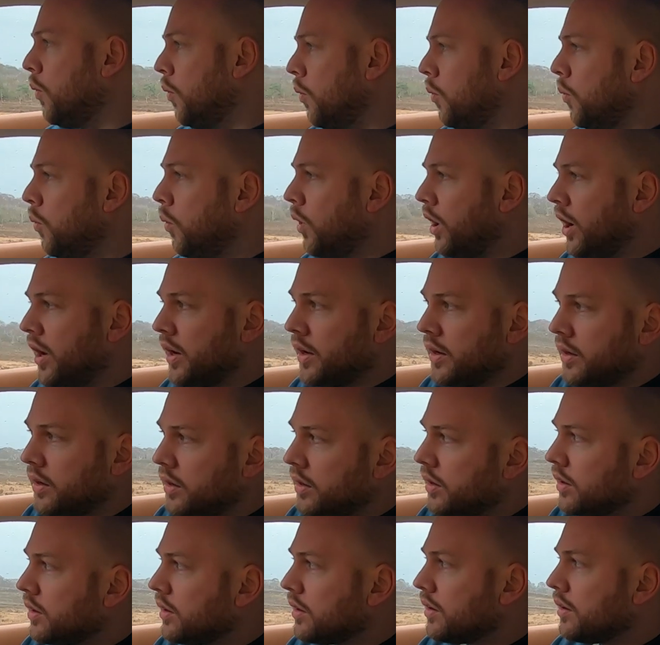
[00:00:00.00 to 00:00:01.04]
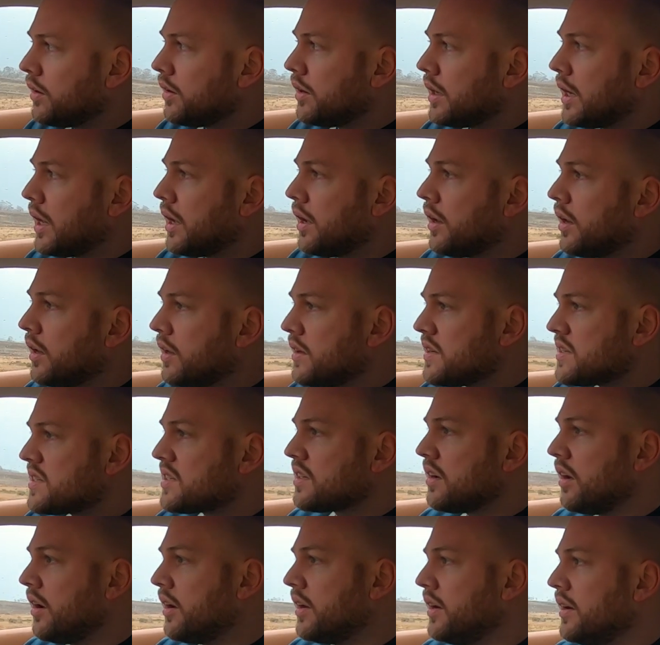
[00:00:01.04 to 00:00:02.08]
One
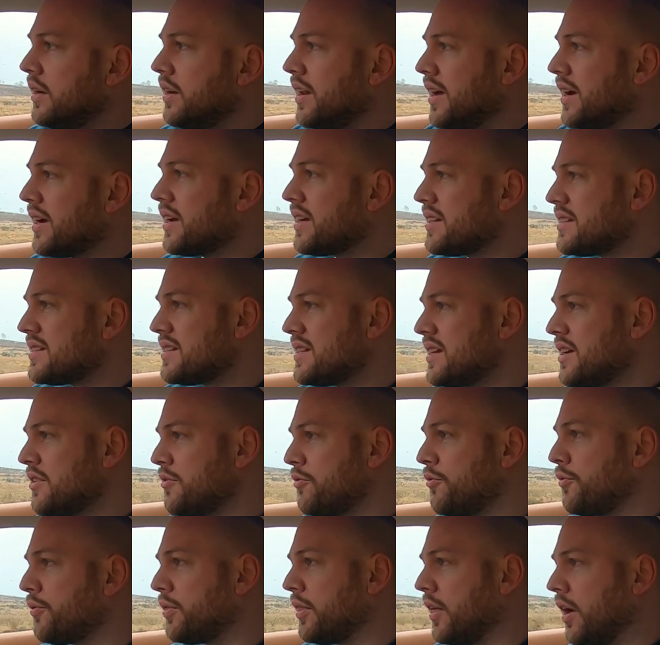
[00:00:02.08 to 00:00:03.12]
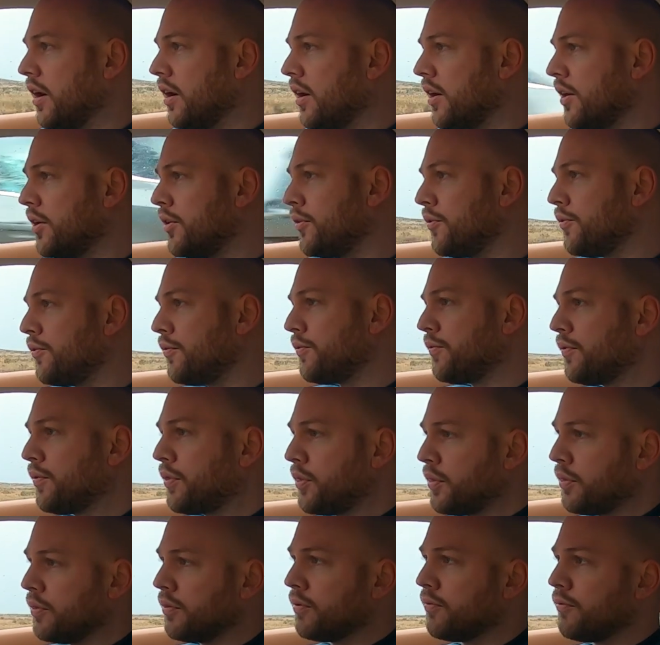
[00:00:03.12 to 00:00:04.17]
slight negative that I've
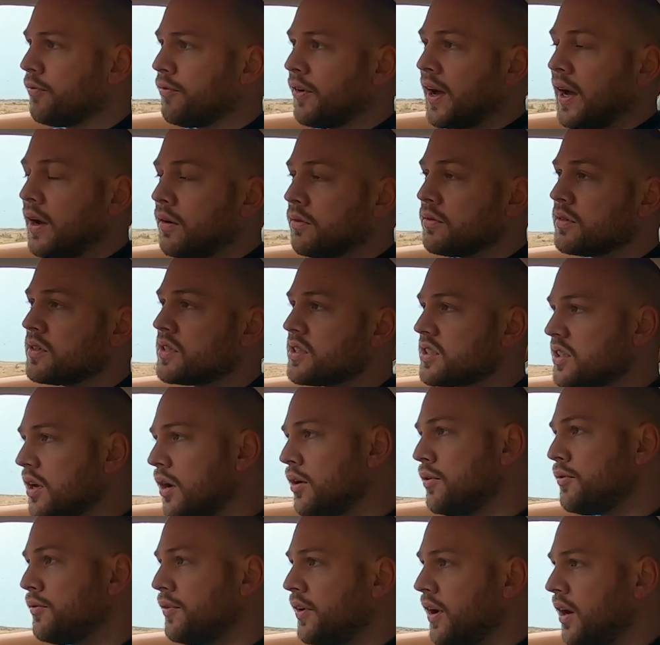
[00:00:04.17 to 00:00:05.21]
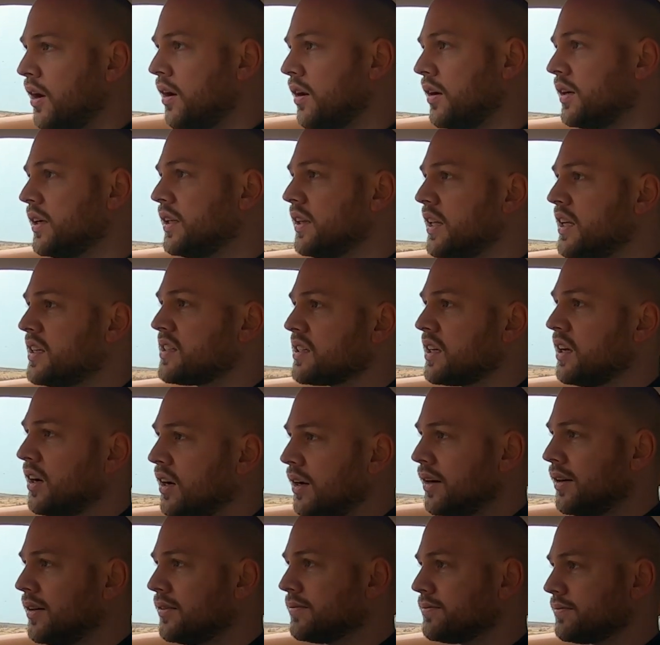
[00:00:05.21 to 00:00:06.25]
found so far in this
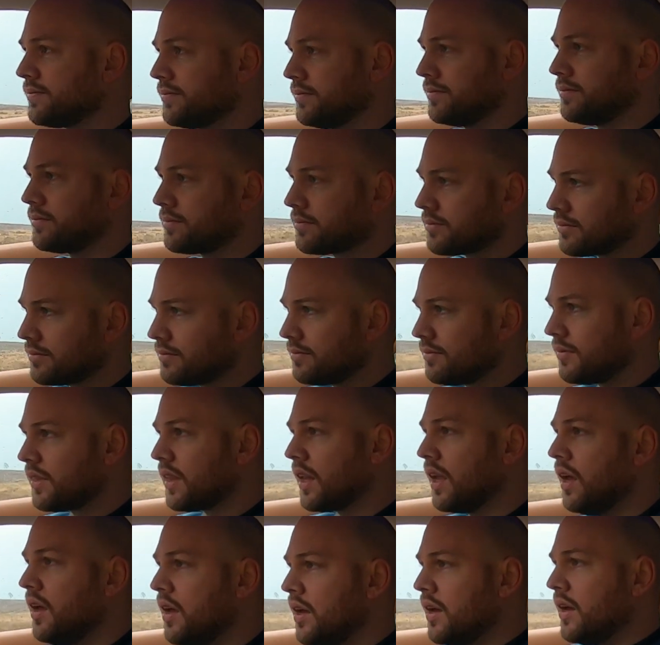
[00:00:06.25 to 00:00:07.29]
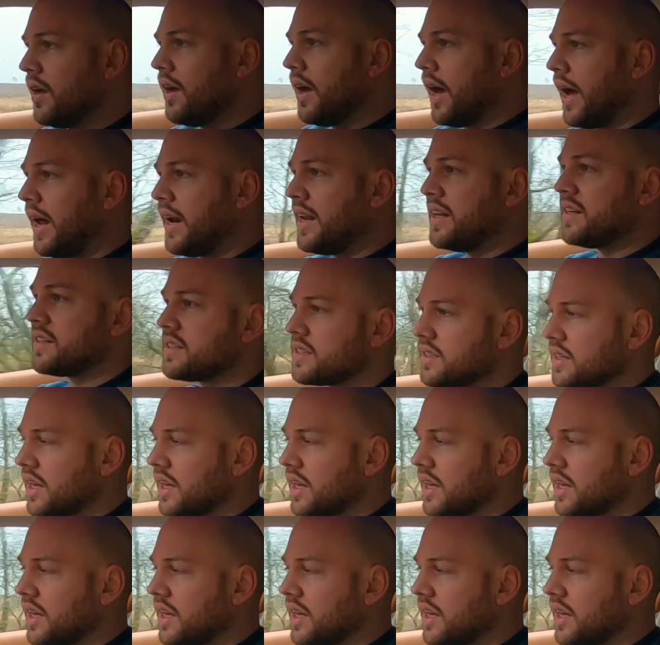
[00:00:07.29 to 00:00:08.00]
car, and it's